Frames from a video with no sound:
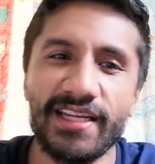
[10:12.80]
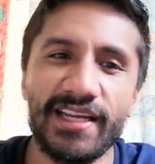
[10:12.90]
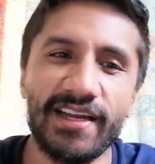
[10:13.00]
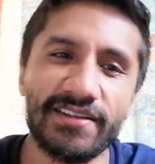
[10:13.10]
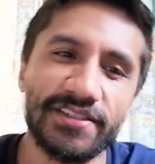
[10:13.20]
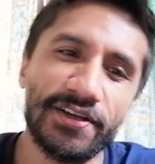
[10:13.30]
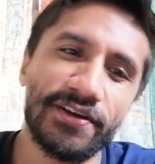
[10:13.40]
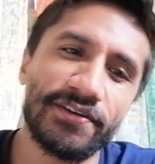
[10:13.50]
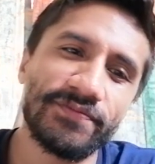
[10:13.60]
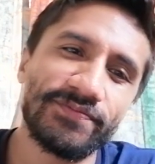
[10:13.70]
Yeah,
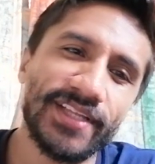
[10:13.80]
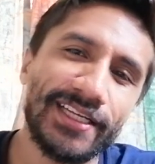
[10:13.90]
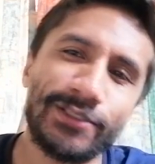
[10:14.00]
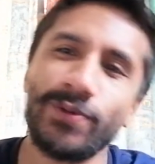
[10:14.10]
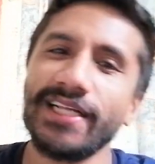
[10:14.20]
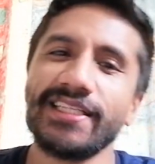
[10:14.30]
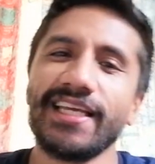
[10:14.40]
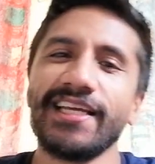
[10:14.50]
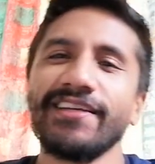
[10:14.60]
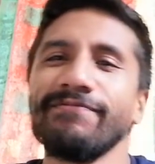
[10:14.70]
so that's one
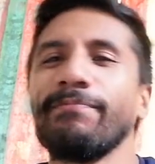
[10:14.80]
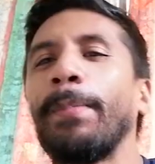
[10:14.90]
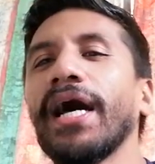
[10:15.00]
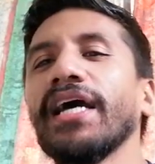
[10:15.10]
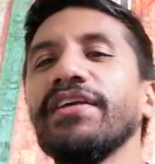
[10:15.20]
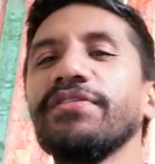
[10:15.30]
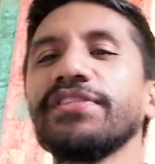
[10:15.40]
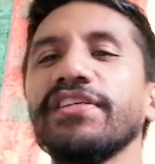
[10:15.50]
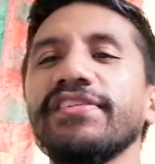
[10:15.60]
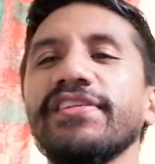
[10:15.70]
thing, but you
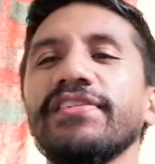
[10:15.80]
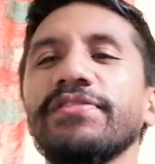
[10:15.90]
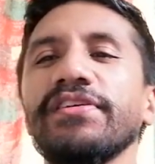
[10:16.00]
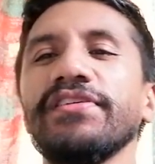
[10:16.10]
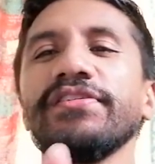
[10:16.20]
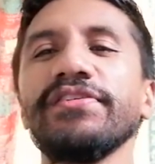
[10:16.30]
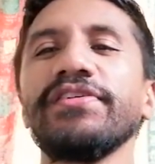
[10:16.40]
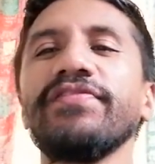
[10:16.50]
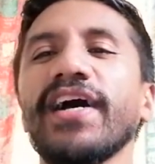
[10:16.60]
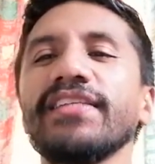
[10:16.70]
also use it to your
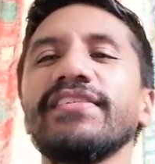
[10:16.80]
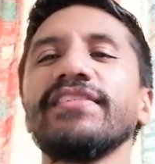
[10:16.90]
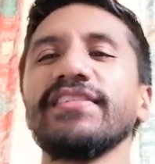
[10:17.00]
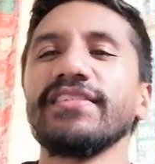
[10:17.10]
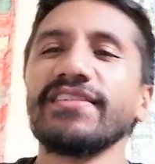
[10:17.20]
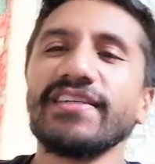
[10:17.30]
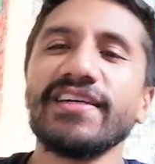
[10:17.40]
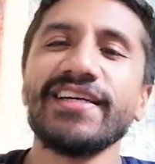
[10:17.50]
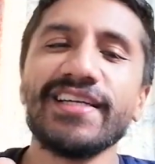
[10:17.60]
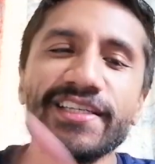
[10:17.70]
advantage.
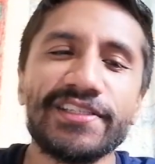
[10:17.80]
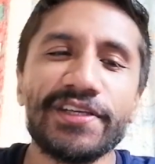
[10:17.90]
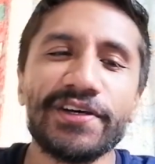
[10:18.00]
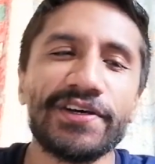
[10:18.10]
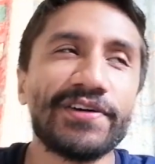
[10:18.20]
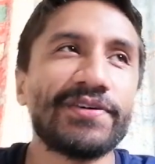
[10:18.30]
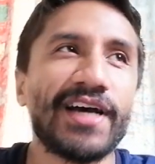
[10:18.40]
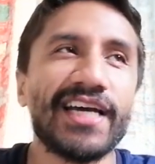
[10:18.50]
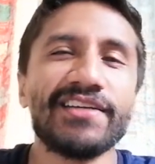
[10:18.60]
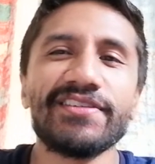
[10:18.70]
So
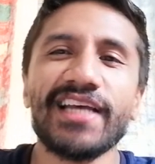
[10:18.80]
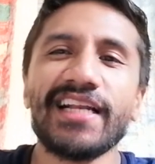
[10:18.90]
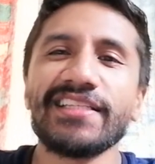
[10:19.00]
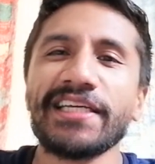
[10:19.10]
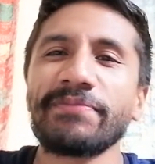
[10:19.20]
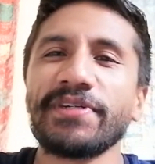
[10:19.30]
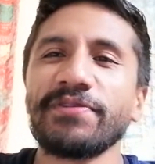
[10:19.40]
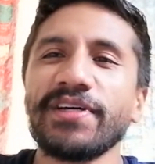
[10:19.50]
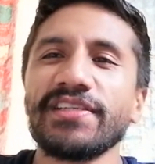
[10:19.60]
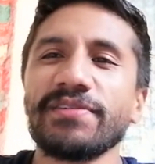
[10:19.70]
I use island time in a
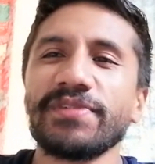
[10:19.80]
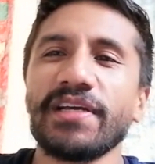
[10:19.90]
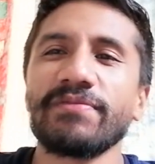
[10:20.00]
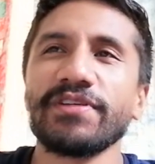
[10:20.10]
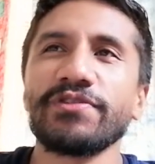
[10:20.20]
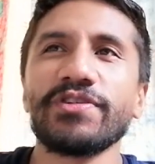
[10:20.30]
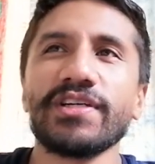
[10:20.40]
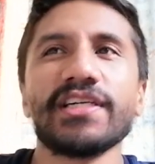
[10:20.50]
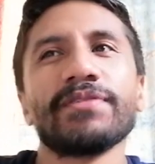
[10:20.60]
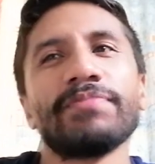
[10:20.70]
way sometimes I'll
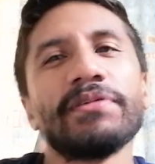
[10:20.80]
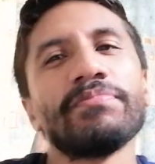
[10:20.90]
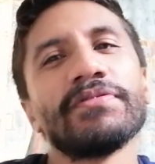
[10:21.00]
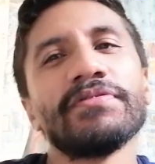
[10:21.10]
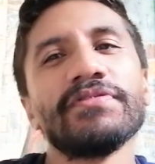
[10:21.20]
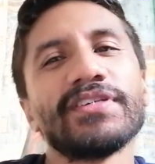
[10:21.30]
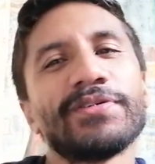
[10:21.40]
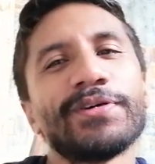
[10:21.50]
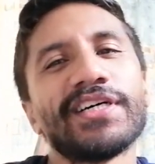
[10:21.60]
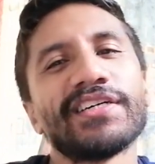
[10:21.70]
trick people
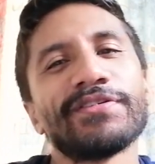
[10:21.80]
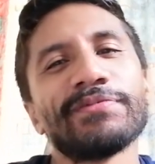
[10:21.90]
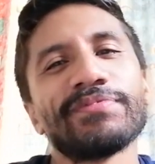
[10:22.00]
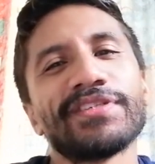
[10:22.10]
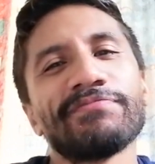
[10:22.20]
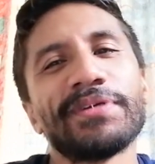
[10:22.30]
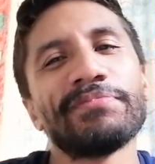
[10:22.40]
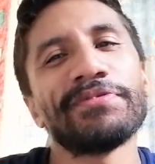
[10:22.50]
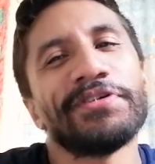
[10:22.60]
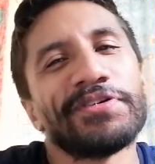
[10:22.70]
or groups of
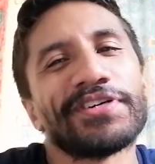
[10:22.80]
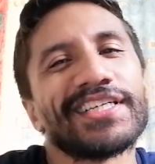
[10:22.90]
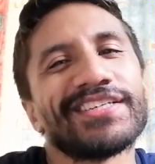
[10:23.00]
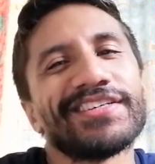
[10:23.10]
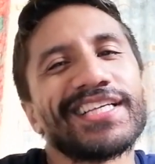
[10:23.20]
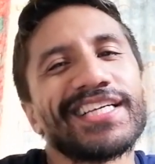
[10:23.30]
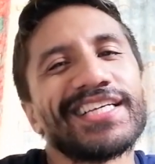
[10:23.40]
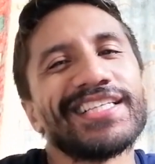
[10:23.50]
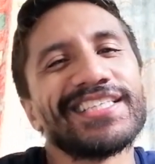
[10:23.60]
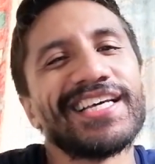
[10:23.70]
people or the
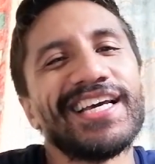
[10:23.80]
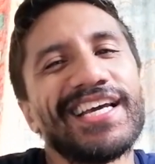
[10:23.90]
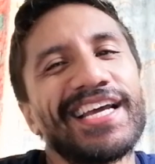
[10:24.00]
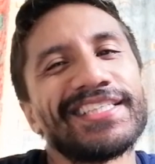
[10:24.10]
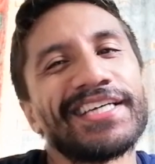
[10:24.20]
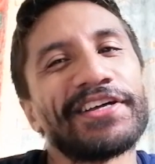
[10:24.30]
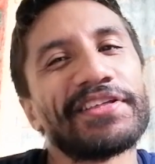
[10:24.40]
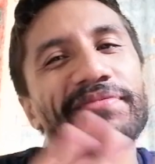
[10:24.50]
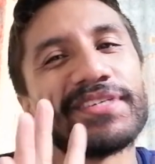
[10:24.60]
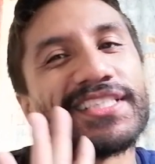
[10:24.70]
kids and tell
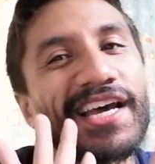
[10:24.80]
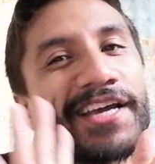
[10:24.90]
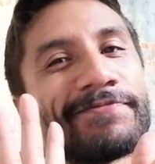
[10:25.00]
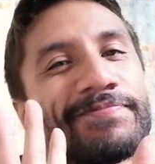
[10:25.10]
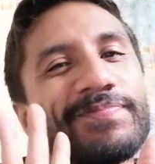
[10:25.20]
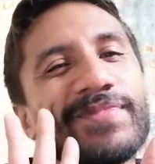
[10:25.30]
them a time